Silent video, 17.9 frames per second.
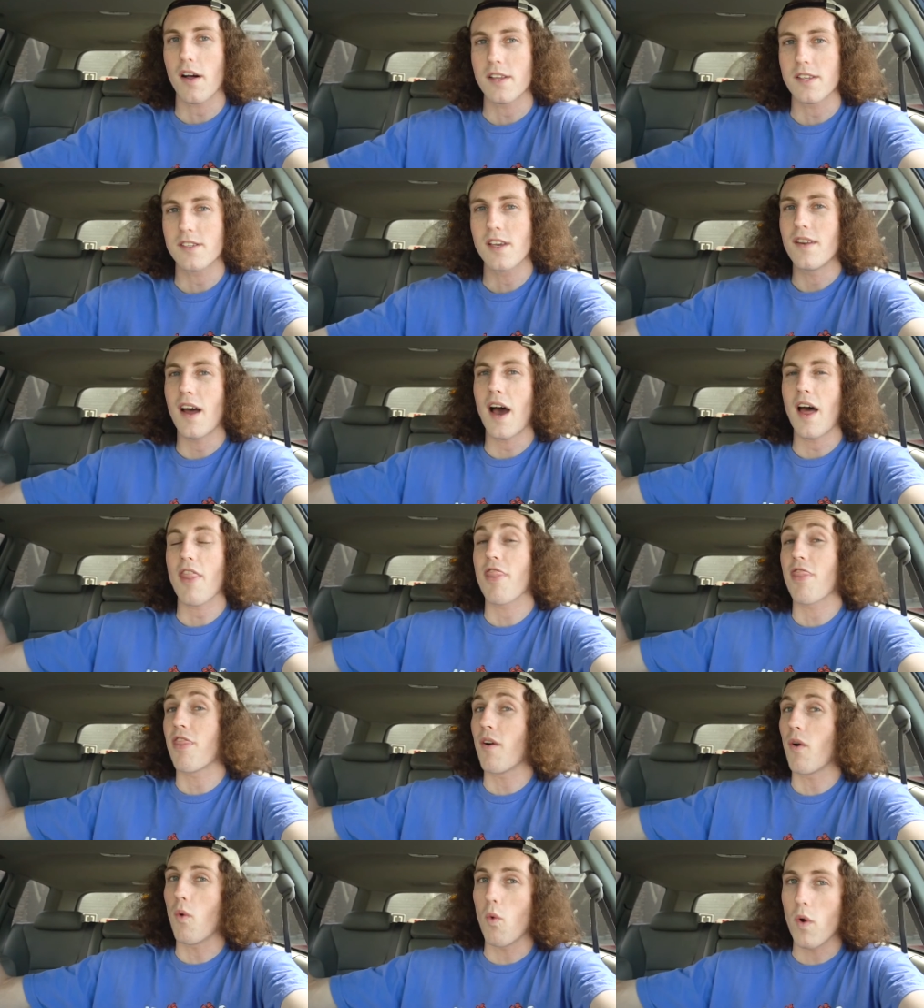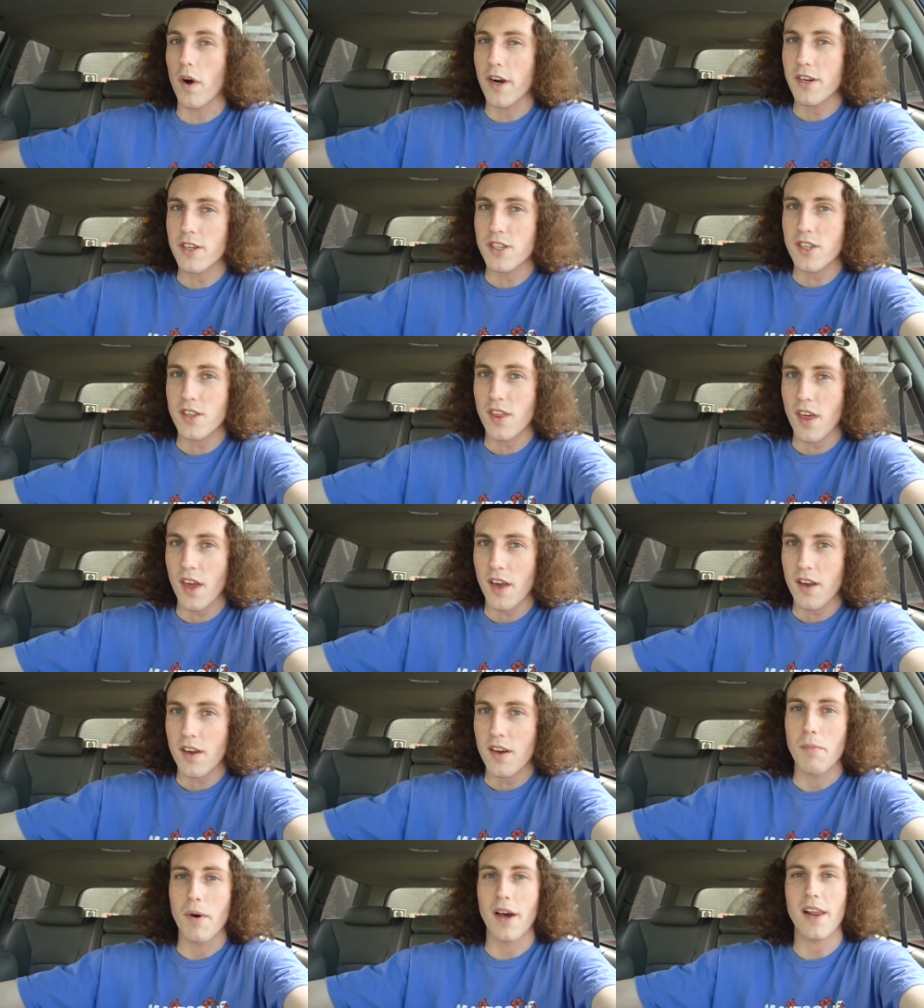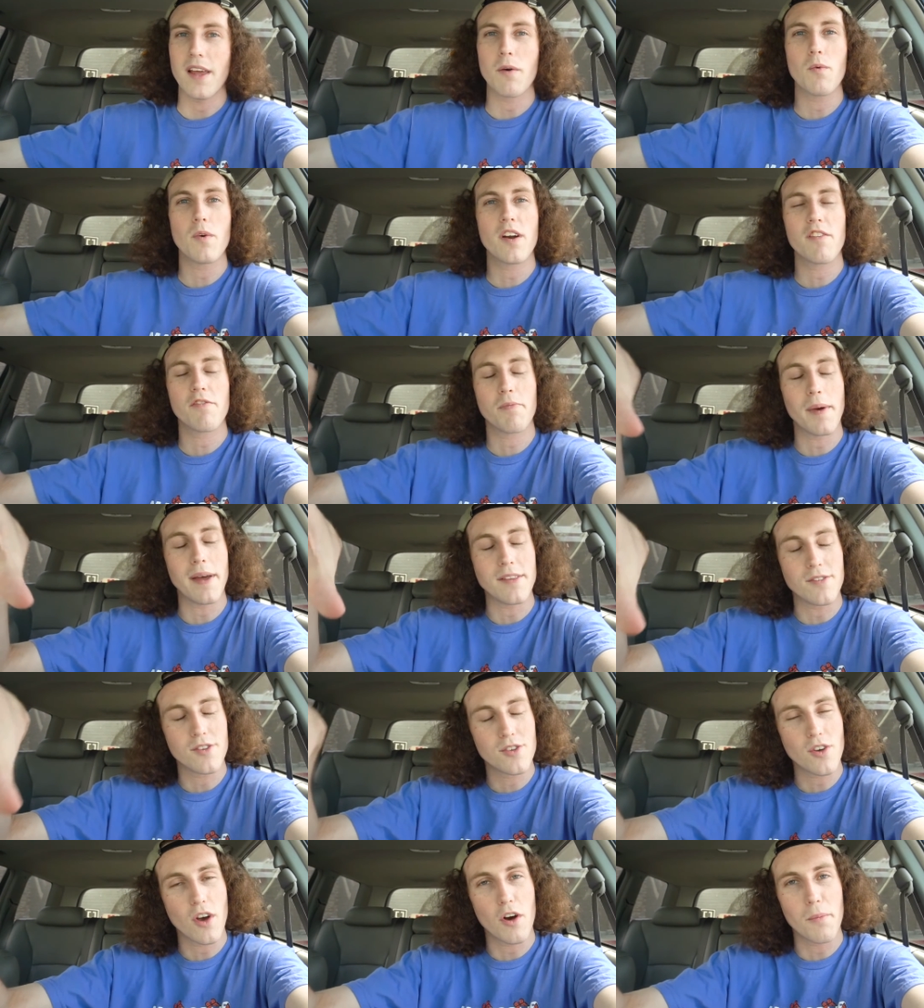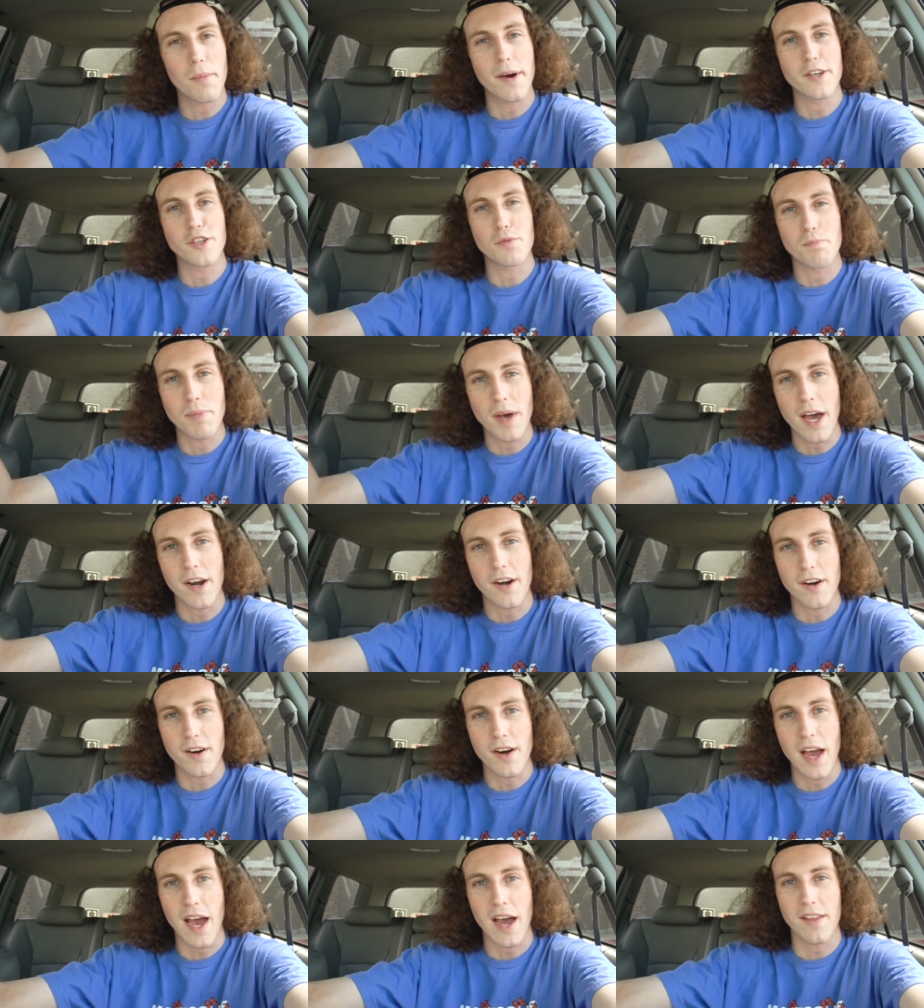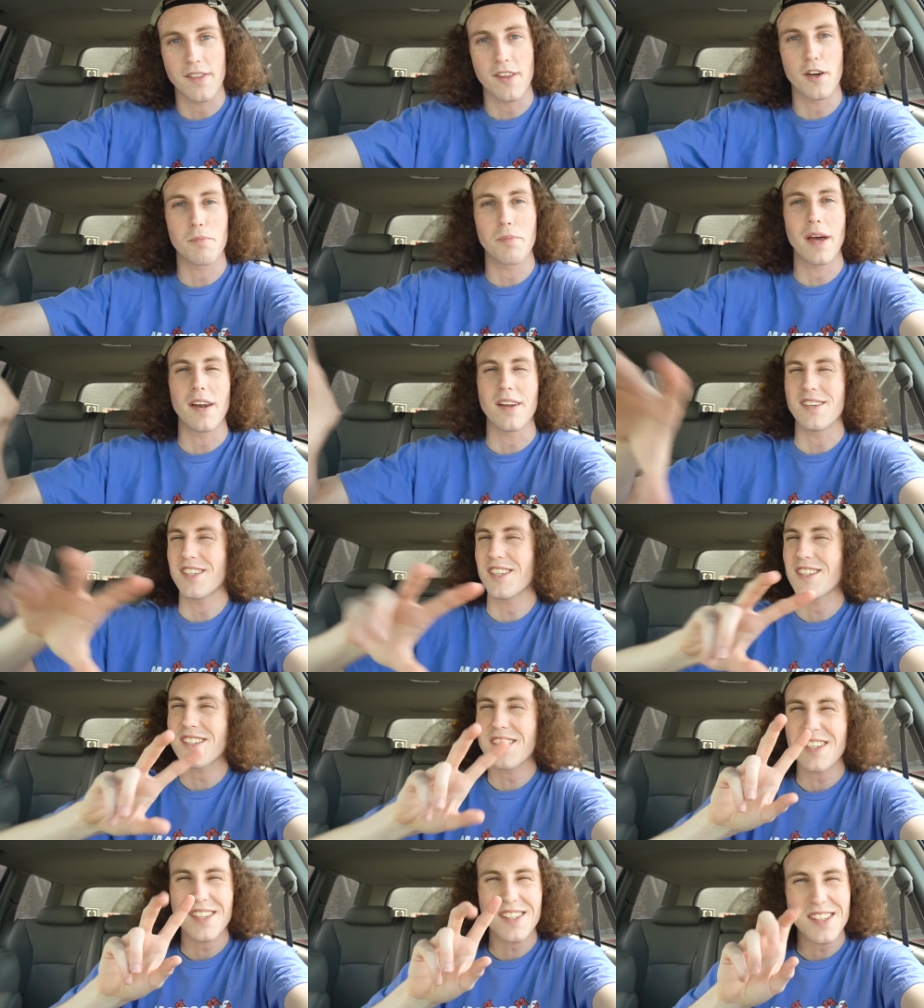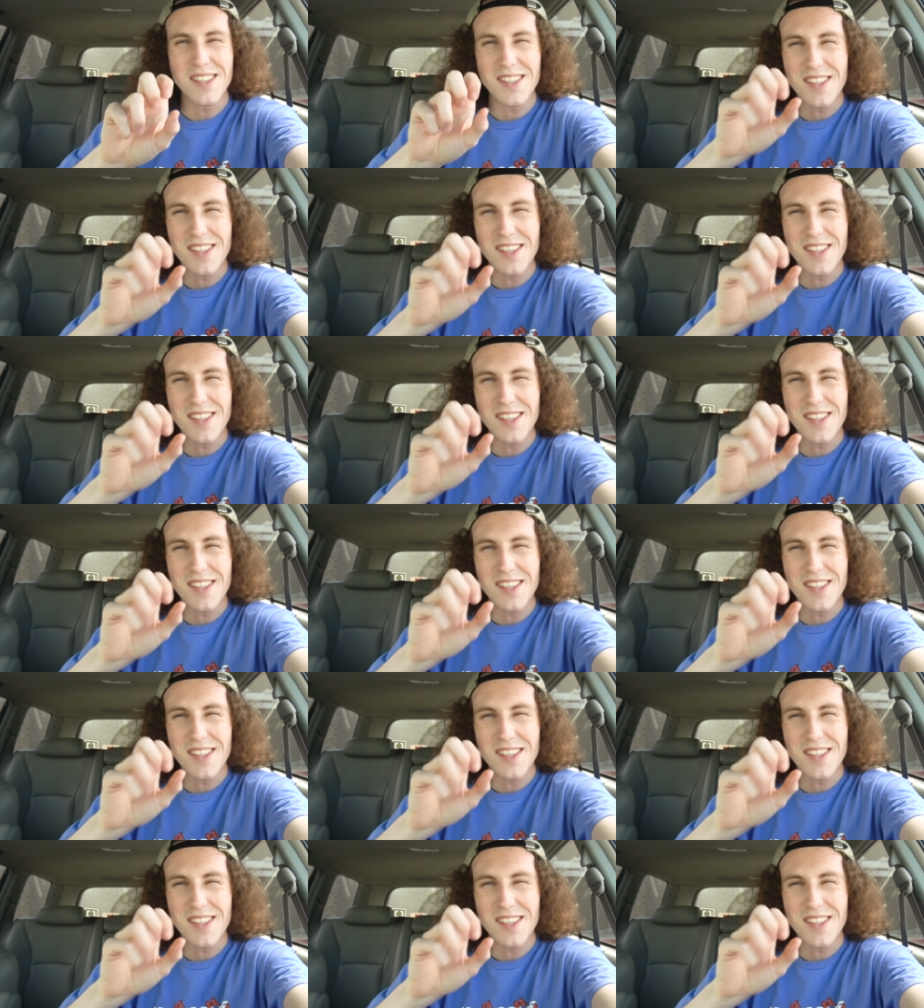it's not the worst thing, but it would have been so much better had there been just a